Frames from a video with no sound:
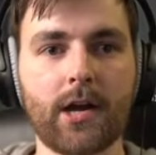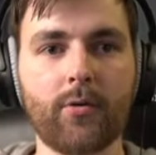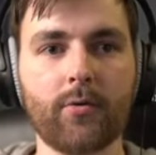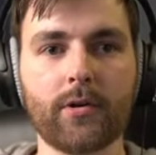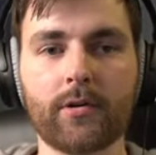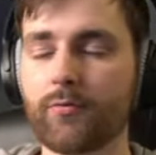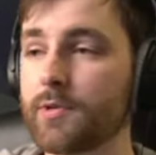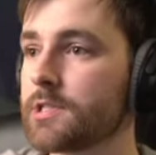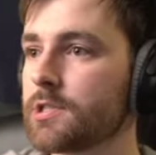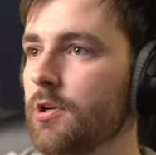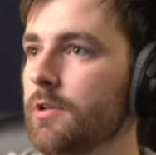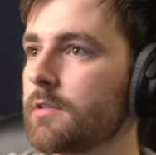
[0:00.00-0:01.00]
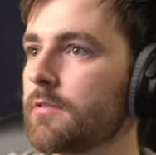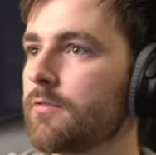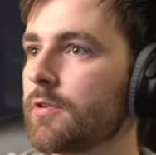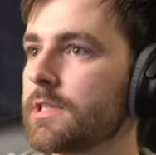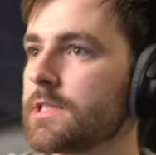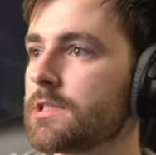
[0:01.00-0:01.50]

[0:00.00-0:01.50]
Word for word: our result for this